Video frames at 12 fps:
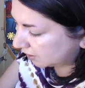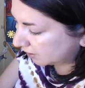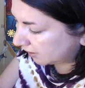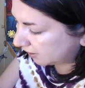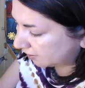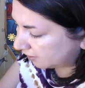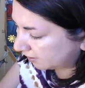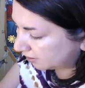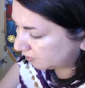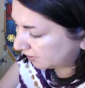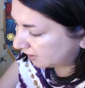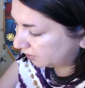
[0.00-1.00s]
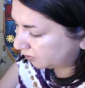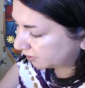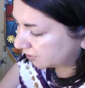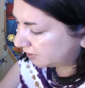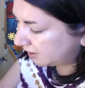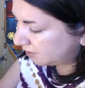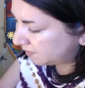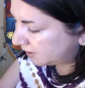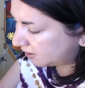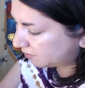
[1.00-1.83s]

get things ready for Christmas.